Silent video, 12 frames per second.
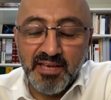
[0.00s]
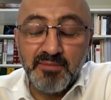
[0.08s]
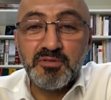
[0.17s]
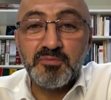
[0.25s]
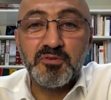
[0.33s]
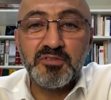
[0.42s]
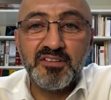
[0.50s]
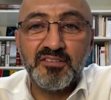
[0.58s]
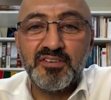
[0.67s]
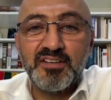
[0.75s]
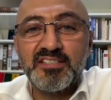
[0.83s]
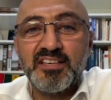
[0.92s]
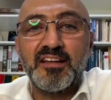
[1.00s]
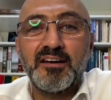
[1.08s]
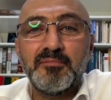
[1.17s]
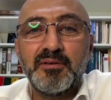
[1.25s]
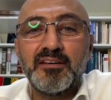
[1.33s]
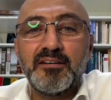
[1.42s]
name is Mostafa
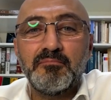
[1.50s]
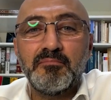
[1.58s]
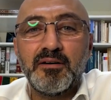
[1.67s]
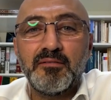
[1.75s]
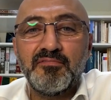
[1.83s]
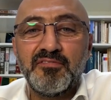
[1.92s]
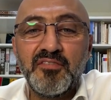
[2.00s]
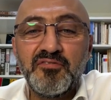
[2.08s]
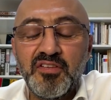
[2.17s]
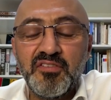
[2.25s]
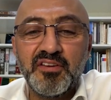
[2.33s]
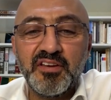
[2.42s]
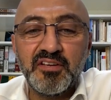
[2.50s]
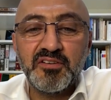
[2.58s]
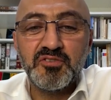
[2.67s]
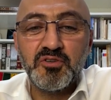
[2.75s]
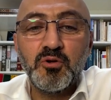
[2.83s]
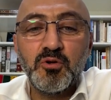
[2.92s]
Salameh. I'm 53
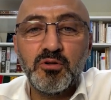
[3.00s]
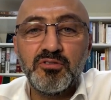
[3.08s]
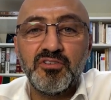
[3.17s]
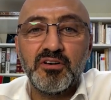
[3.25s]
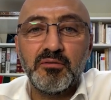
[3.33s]
years old.